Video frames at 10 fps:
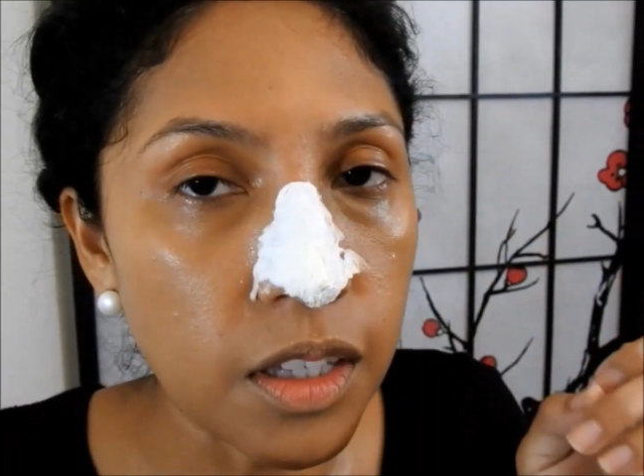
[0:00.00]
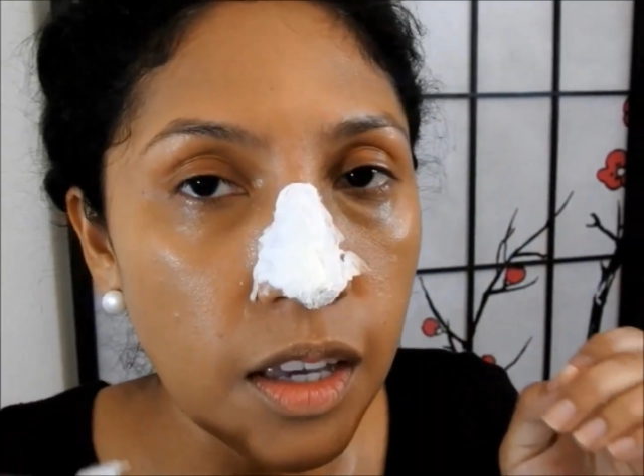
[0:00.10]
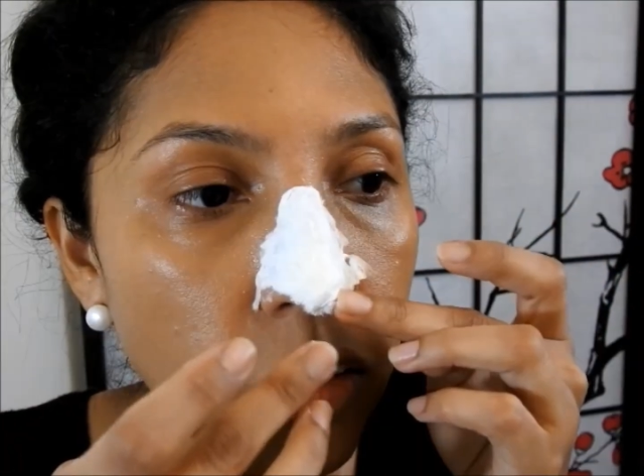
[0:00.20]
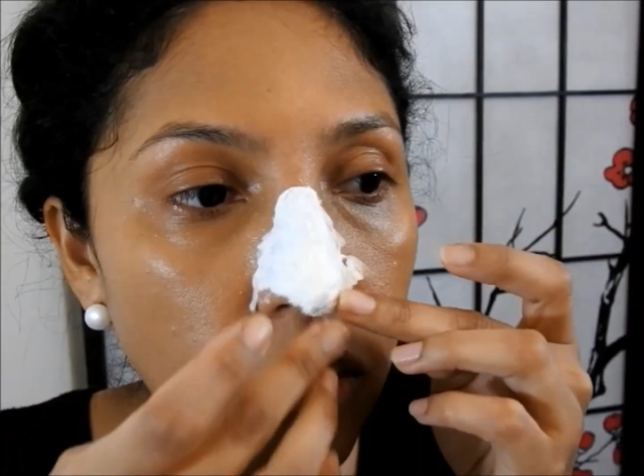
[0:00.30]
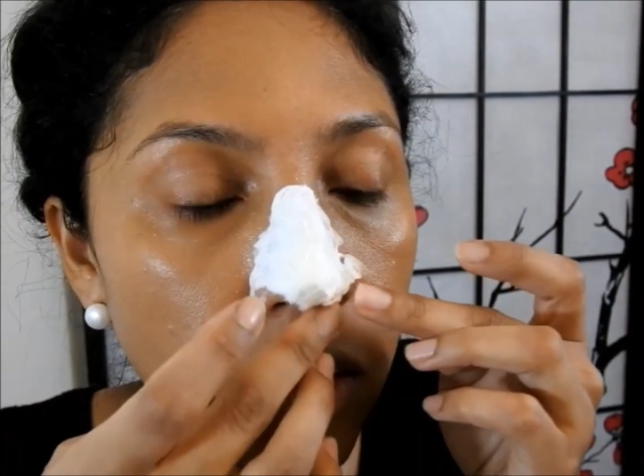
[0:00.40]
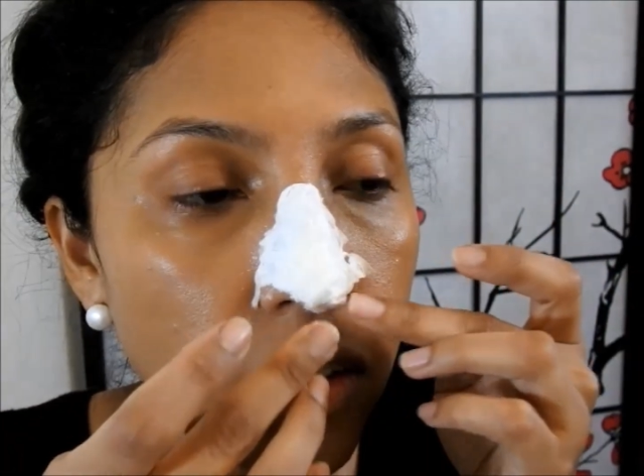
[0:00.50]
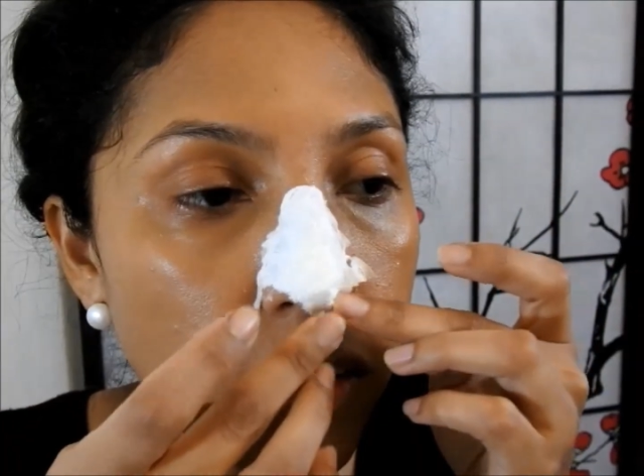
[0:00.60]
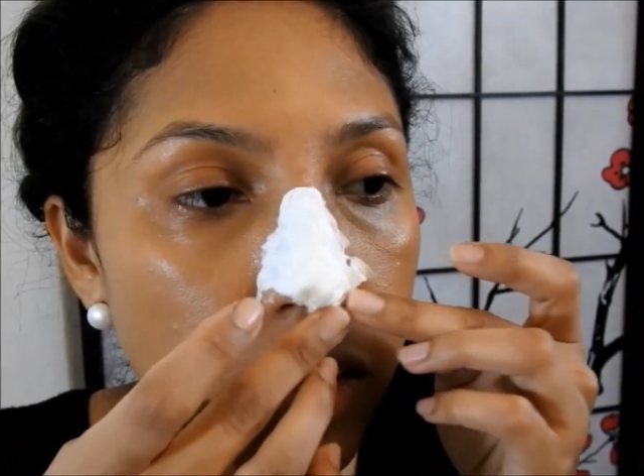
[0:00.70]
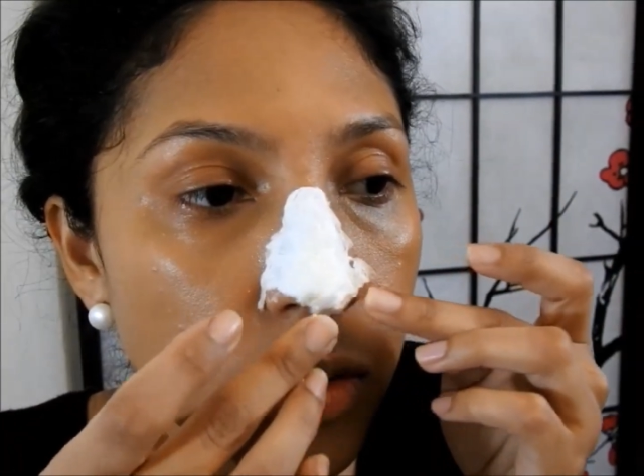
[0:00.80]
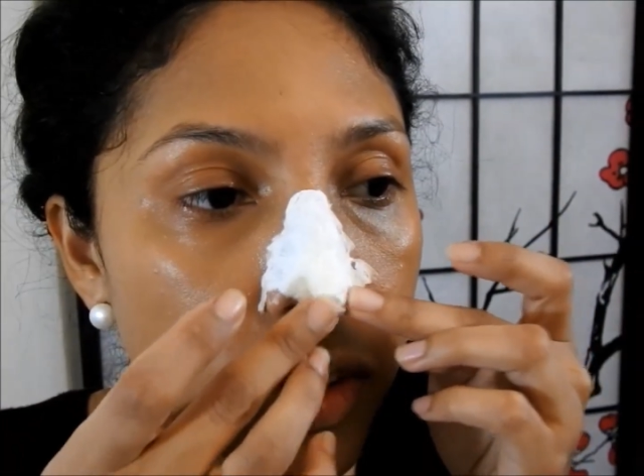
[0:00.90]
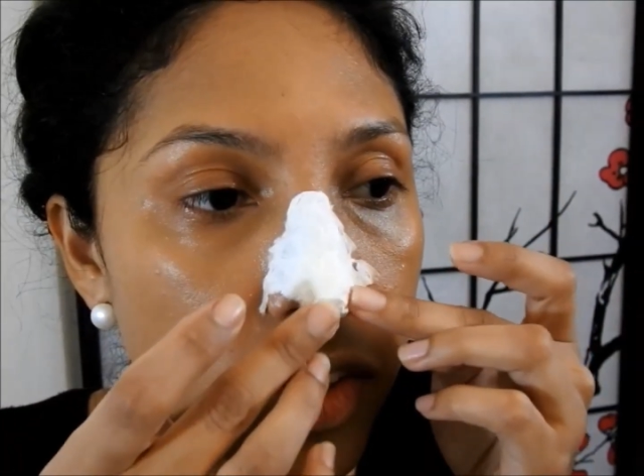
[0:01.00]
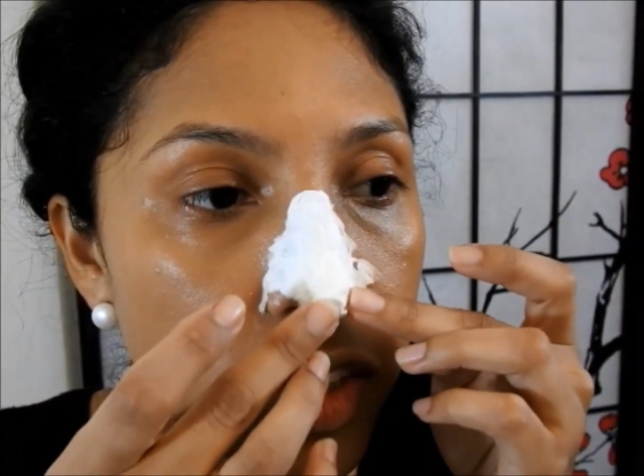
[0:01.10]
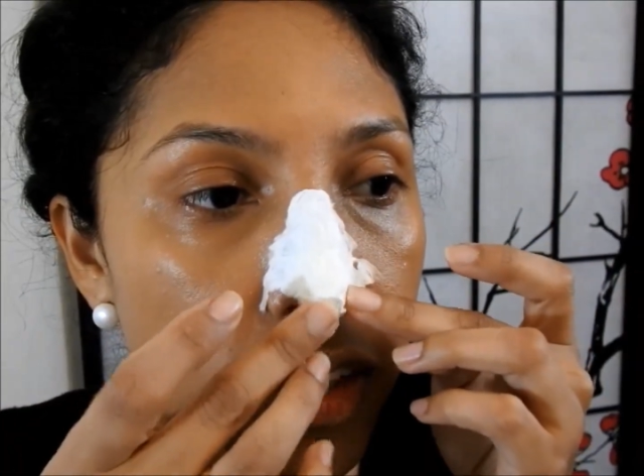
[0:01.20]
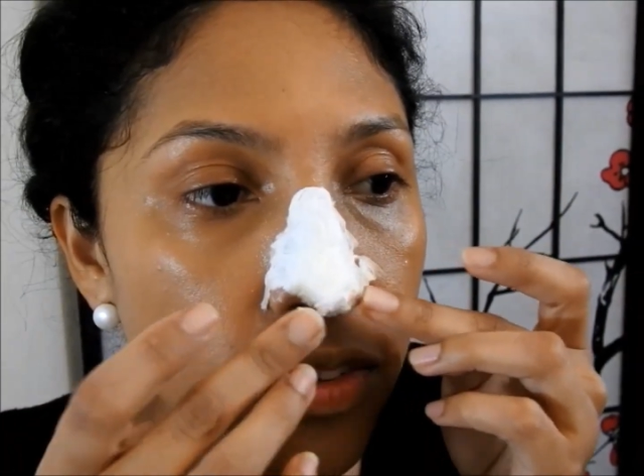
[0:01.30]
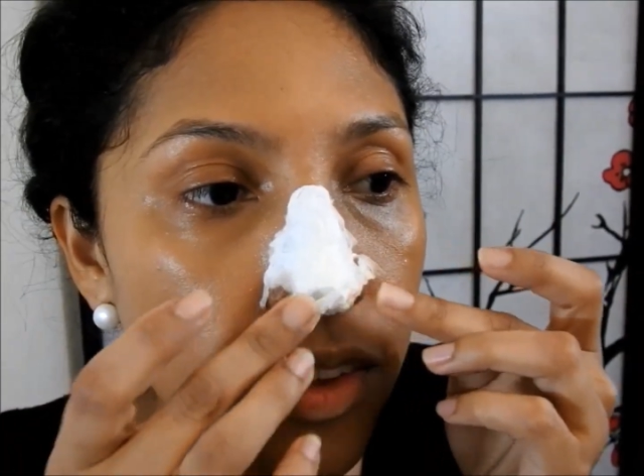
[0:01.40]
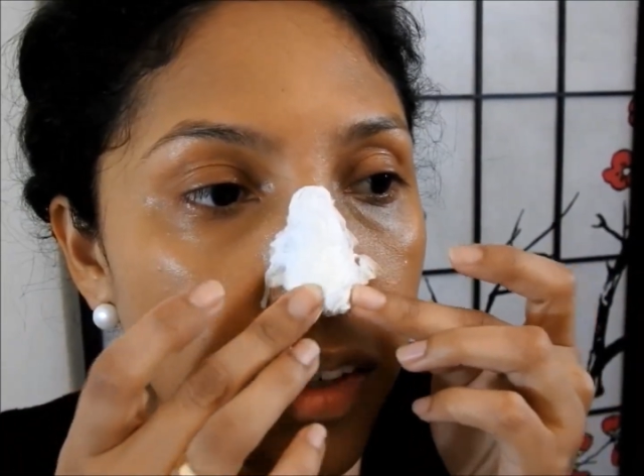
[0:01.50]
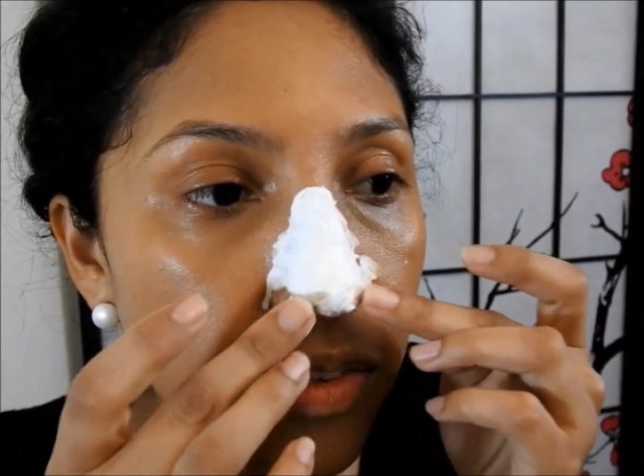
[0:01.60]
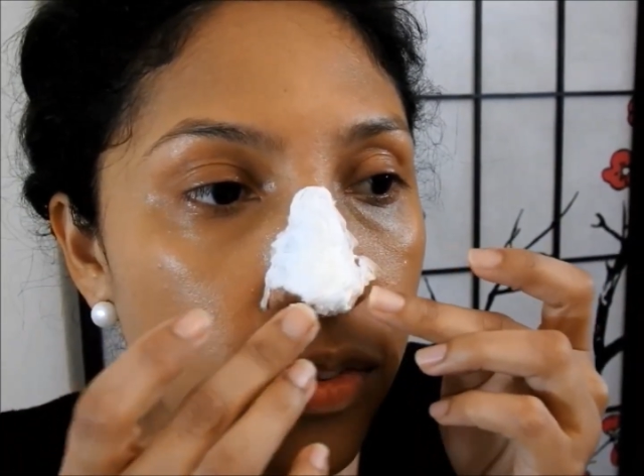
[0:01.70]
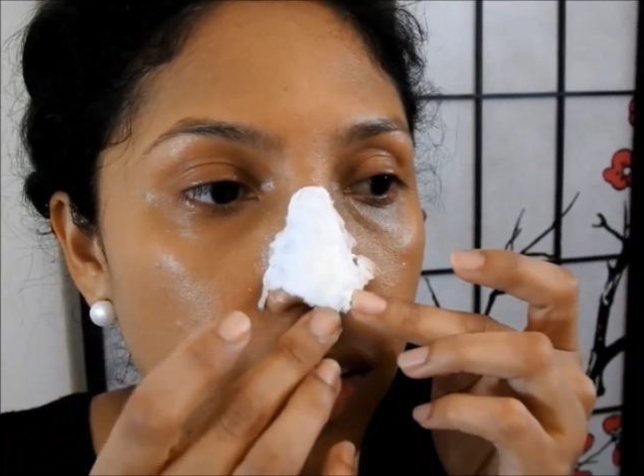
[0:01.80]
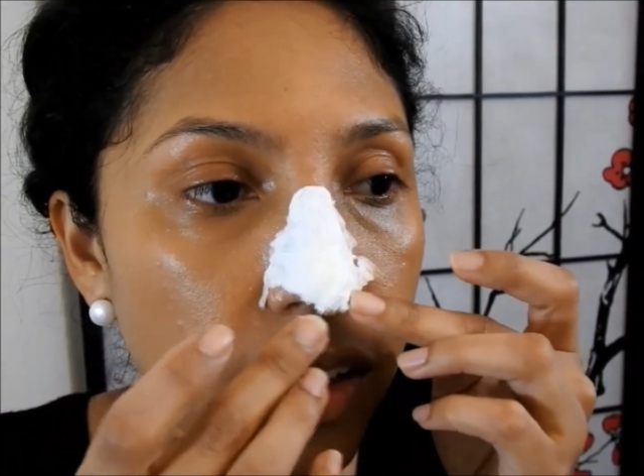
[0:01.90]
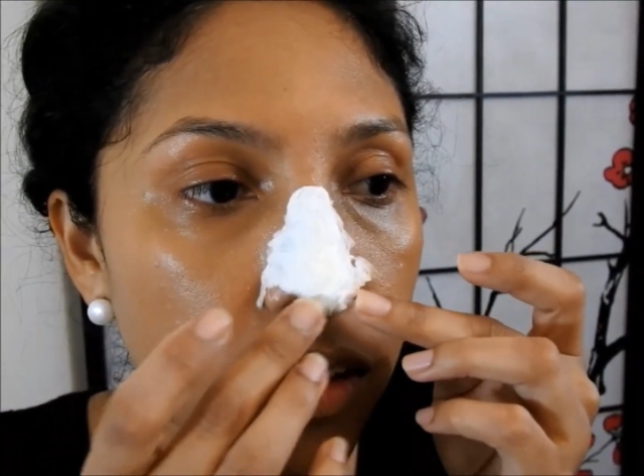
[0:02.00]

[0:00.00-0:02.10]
So in order to achieve that effect,